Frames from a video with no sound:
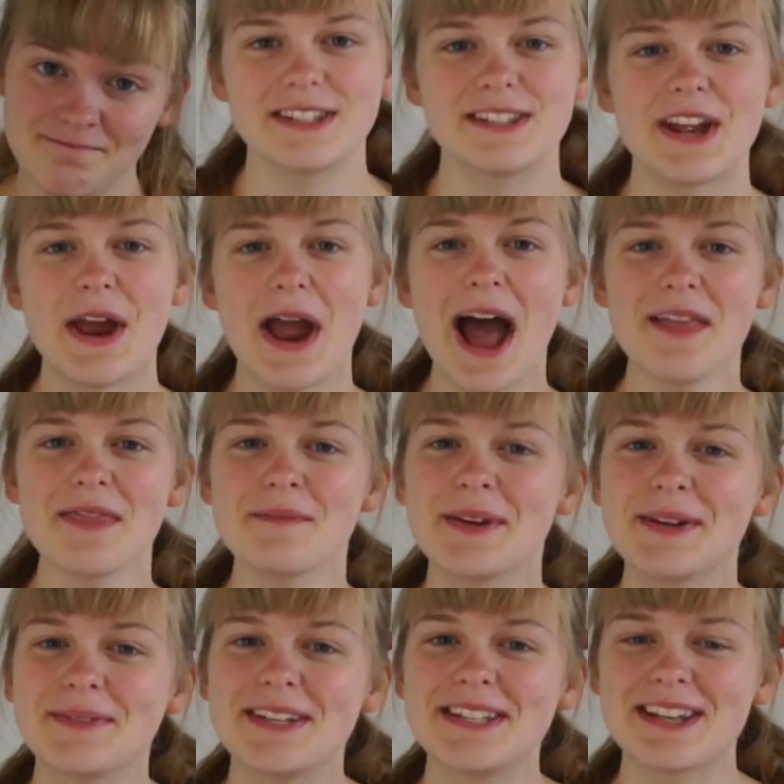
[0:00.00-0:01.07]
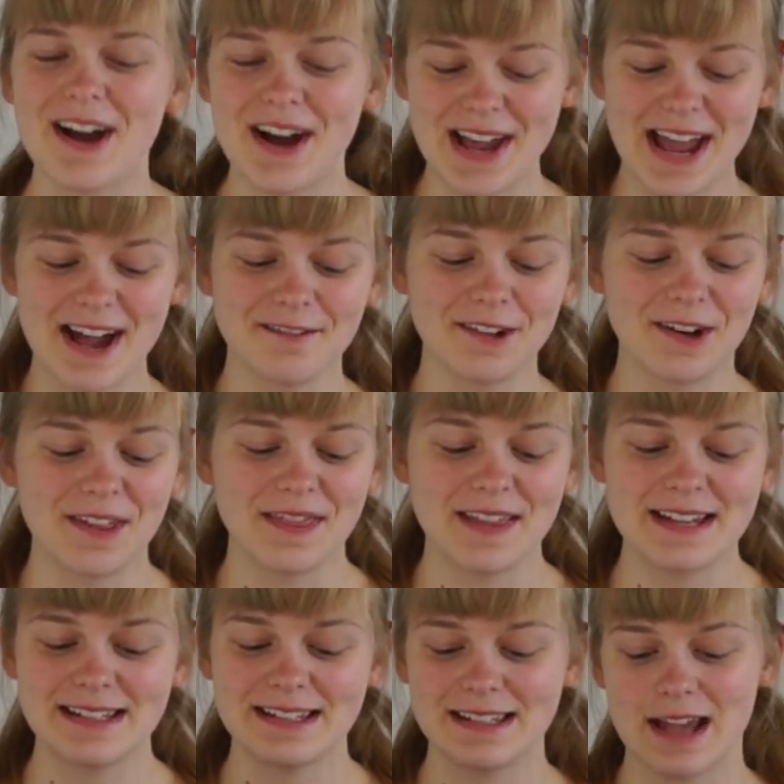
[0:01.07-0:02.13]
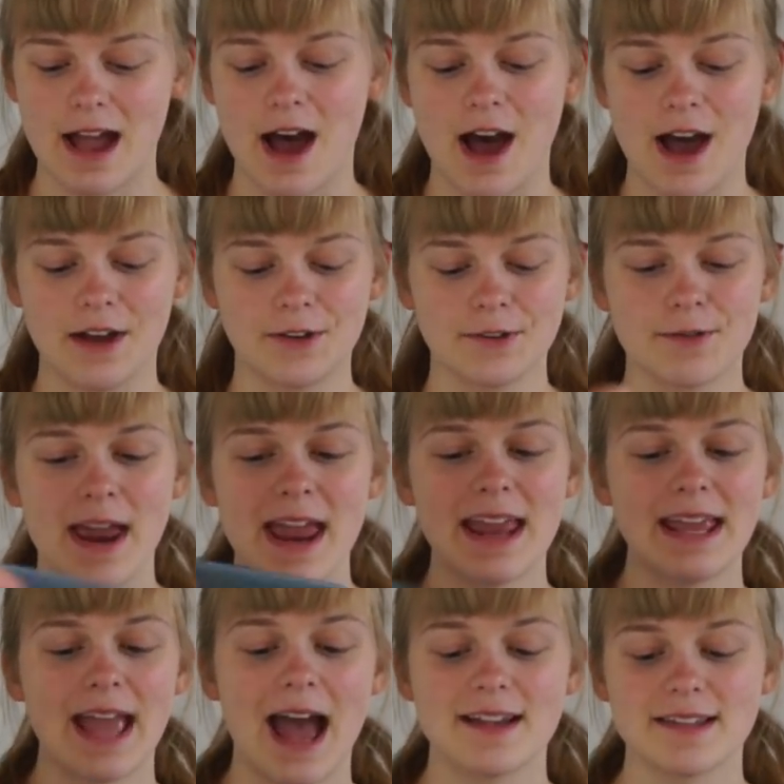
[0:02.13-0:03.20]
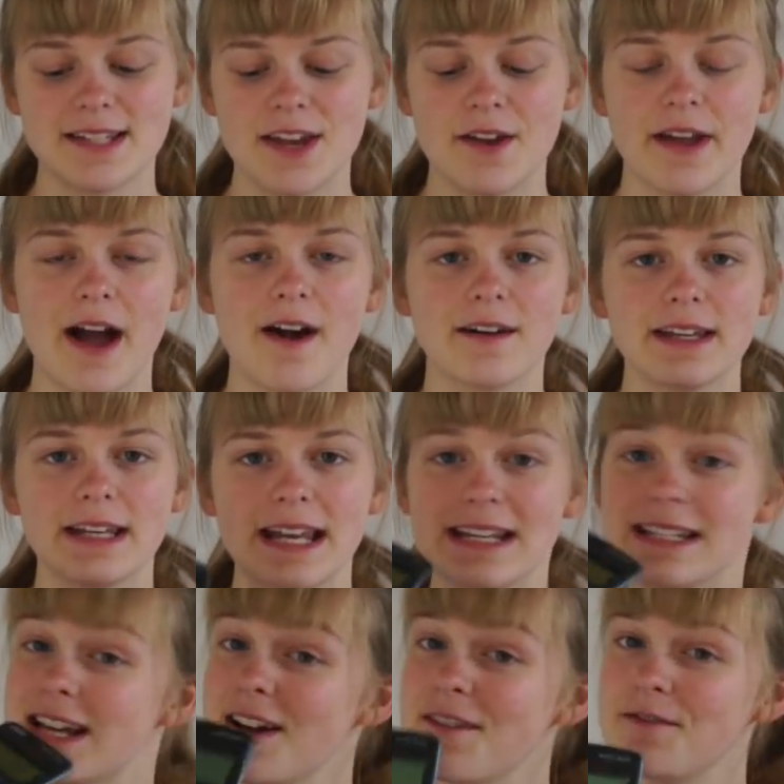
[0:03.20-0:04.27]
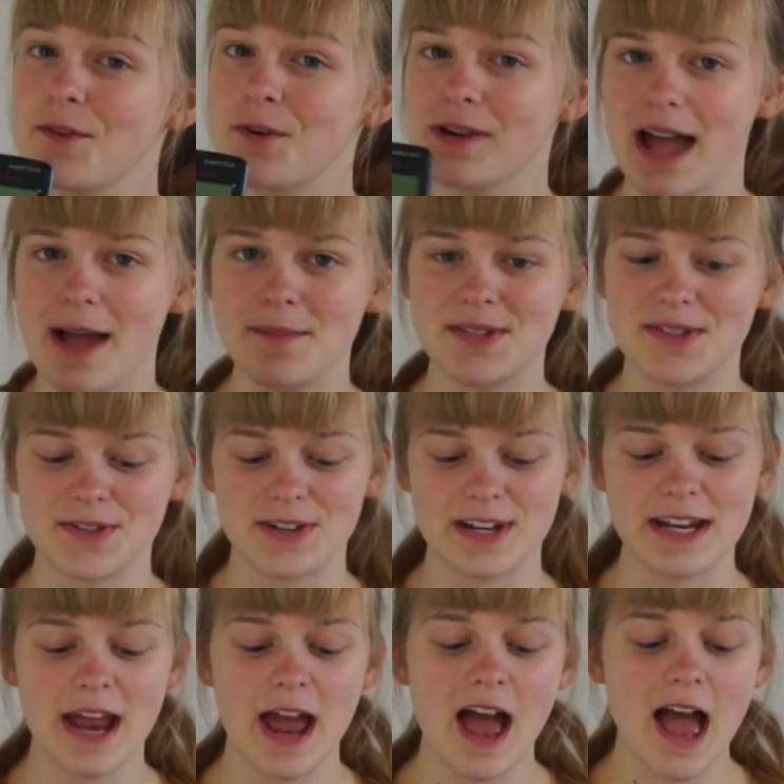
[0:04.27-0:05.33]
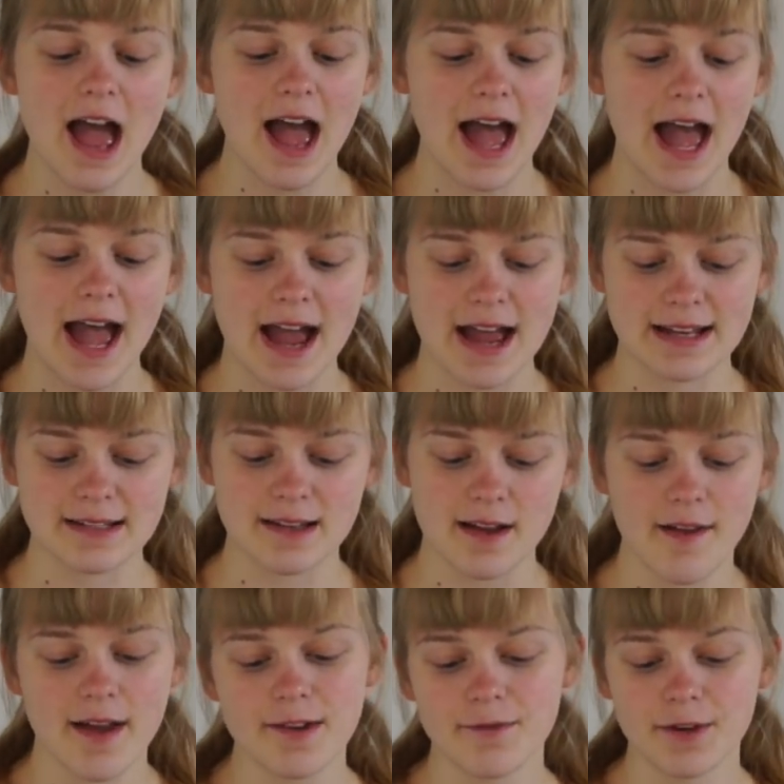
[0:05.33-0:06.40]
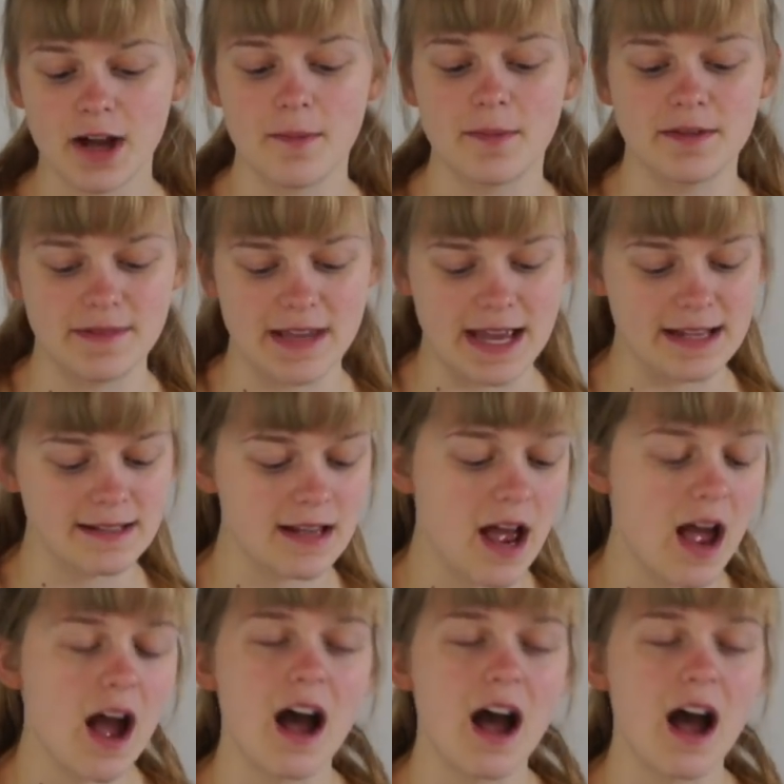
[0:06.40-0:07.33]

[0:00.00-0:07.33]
So at the moment, I have got this grey Casio calculator for chemistry, and I've had it for a couple of years.